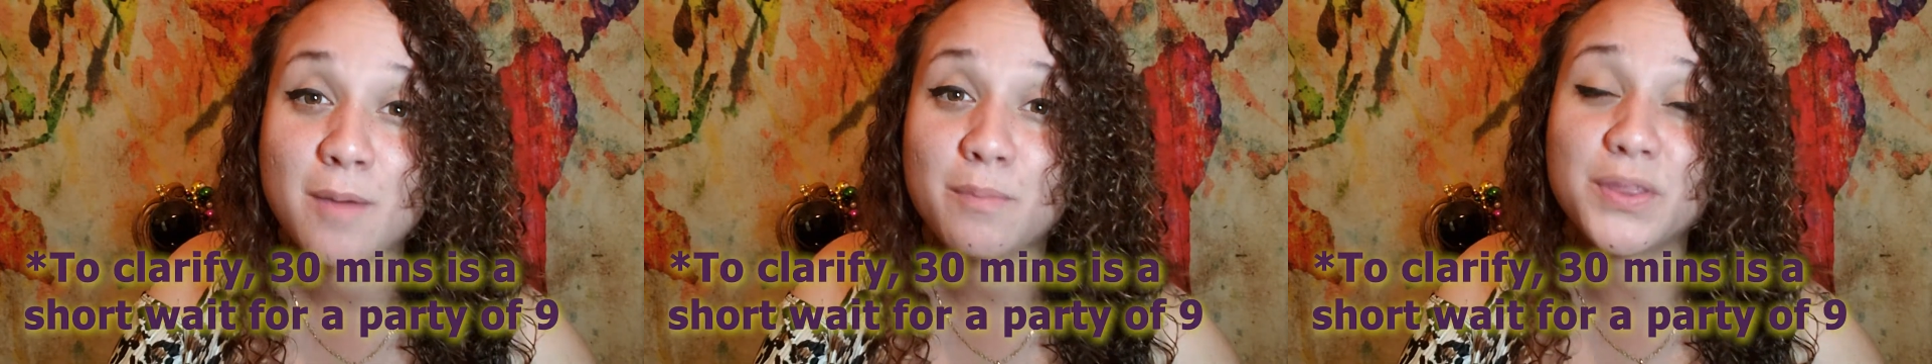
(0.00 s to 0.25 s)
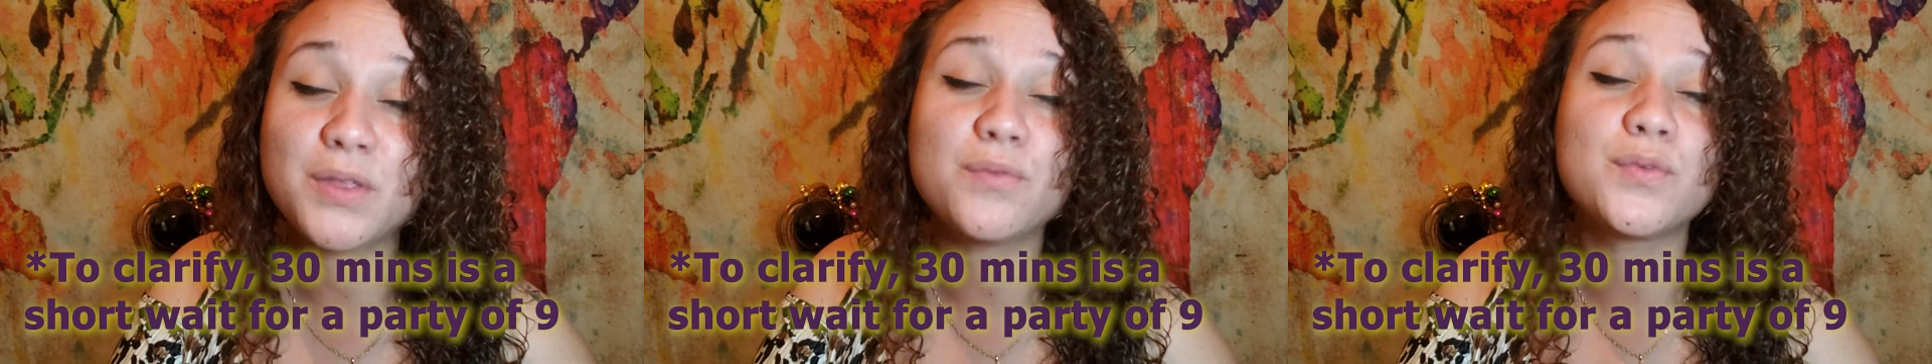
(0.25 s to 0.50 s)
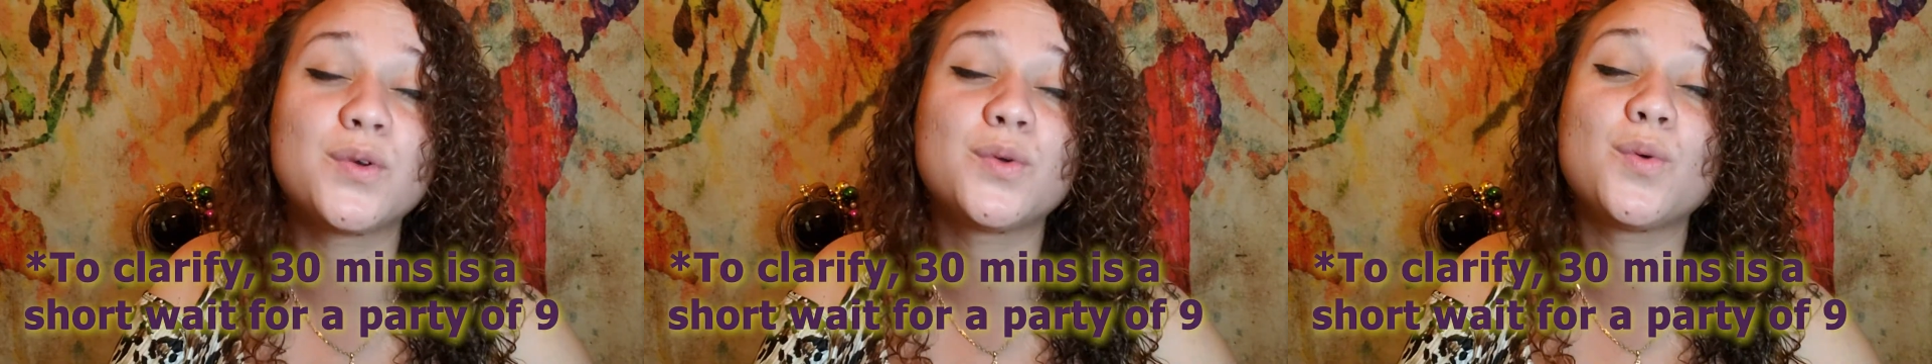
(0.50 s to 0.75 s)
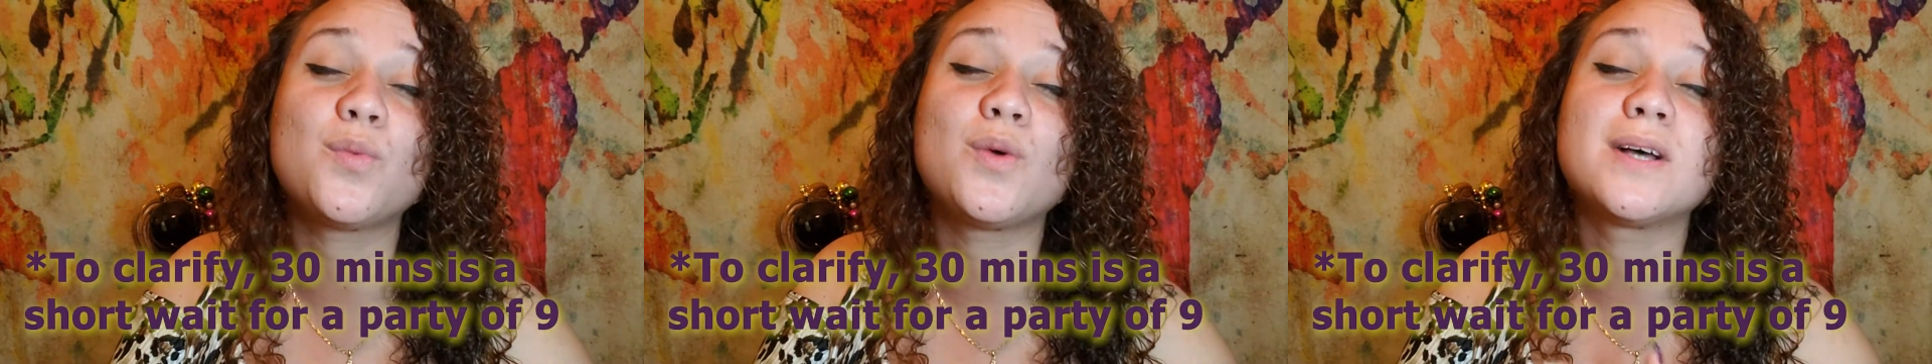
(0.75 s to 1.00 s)
but the
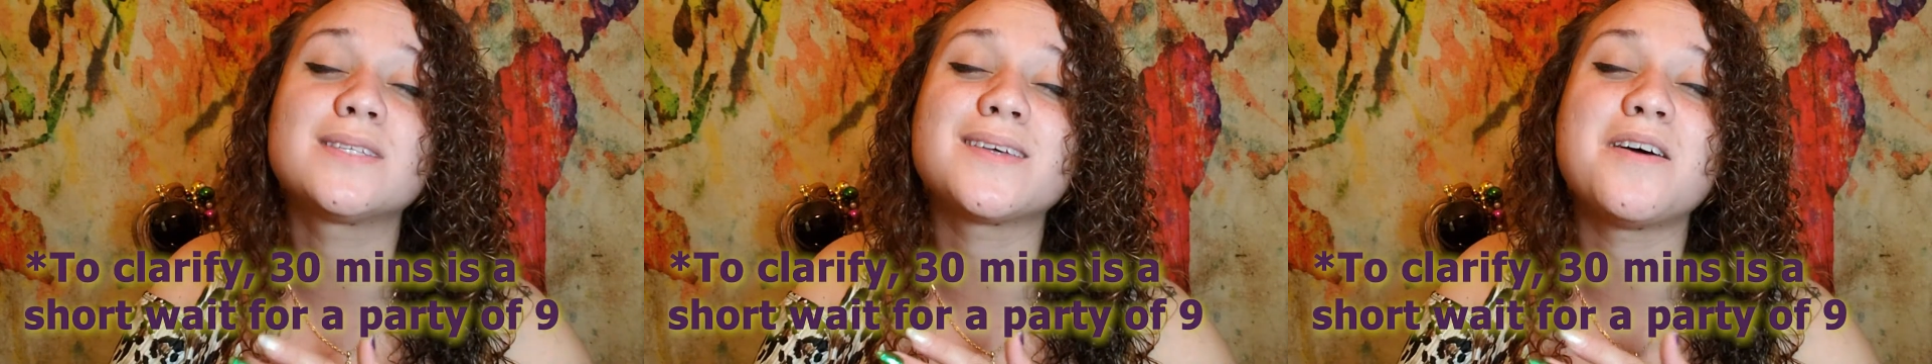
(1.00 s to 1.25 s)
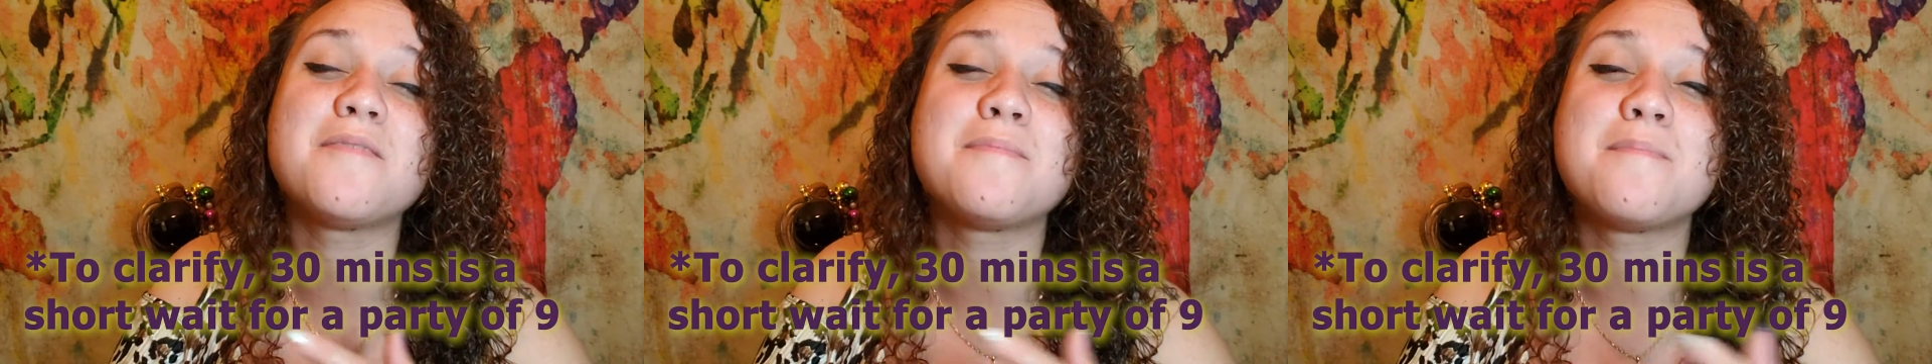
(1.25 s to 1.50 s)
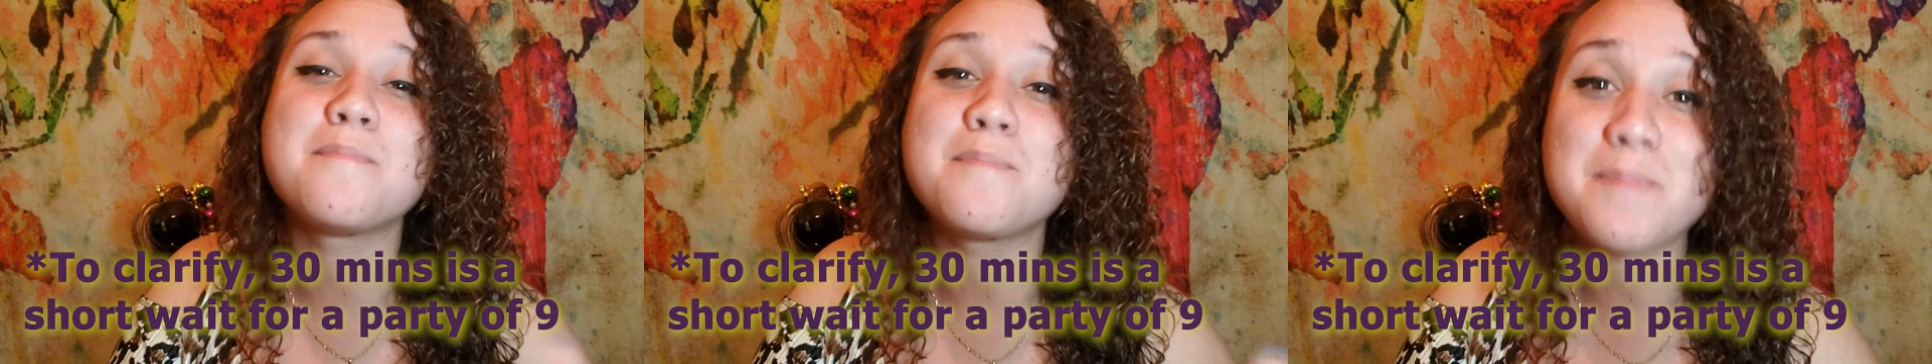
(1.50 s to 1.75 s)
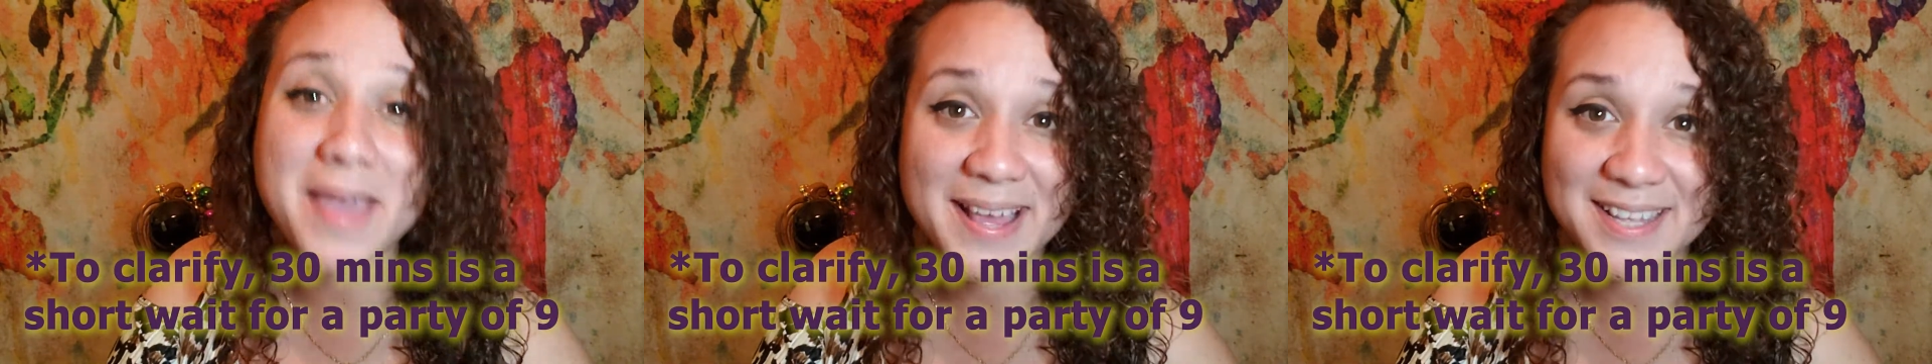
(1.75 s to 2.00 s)
food was
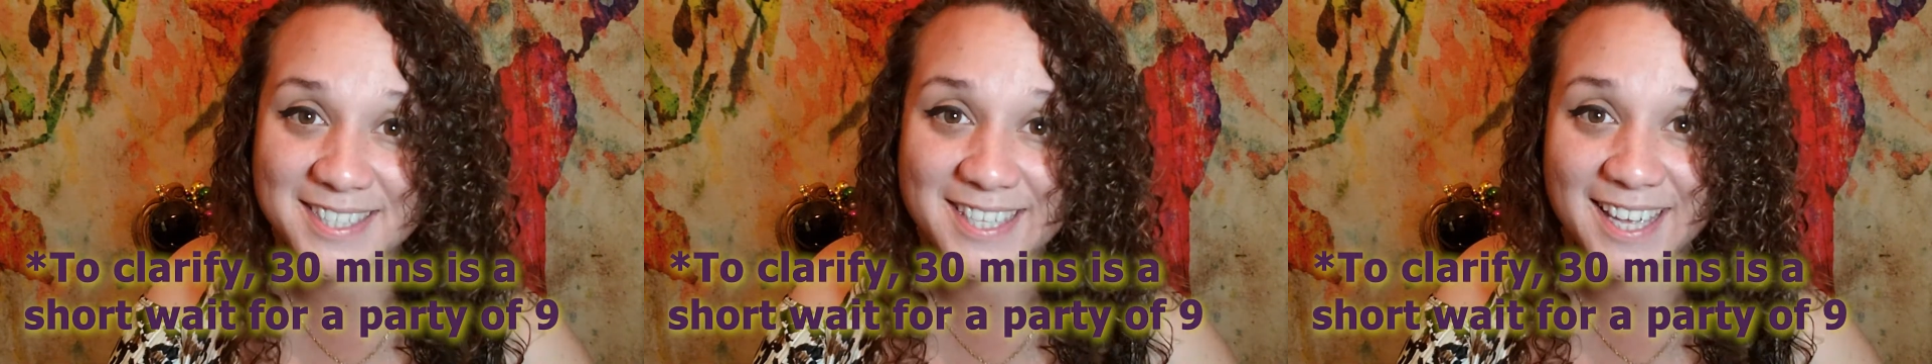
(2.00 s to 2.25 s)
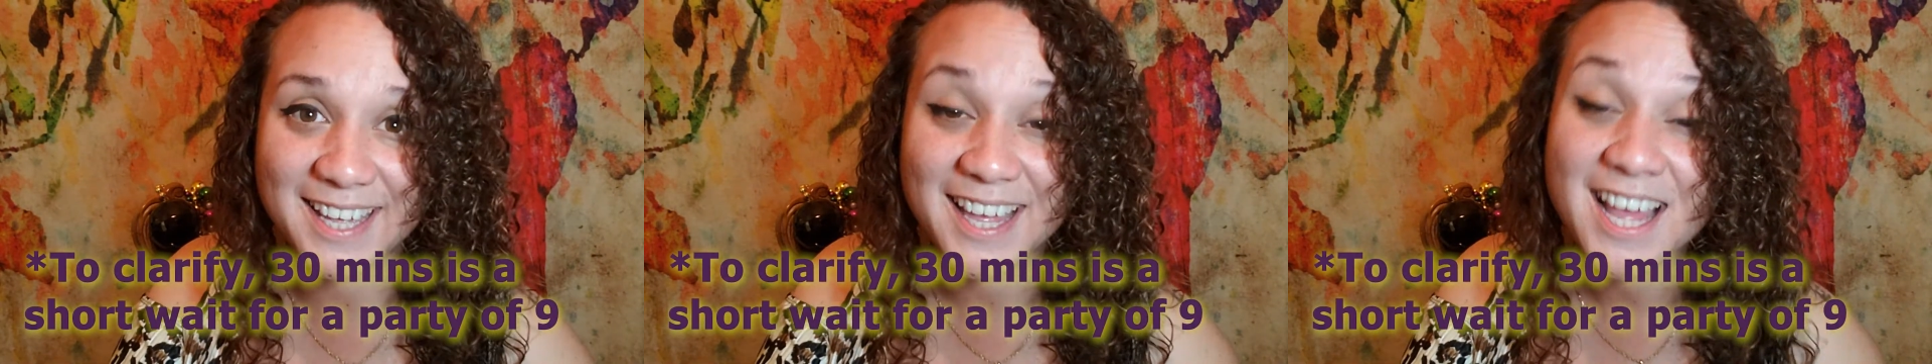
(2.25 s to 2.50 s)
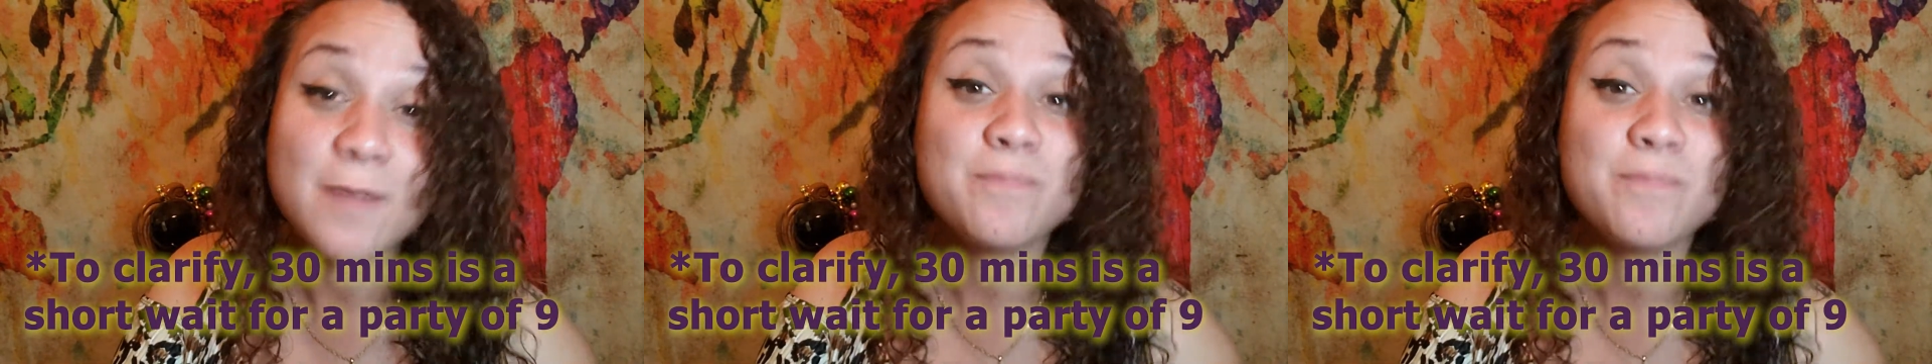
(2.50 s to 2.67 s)
amazing.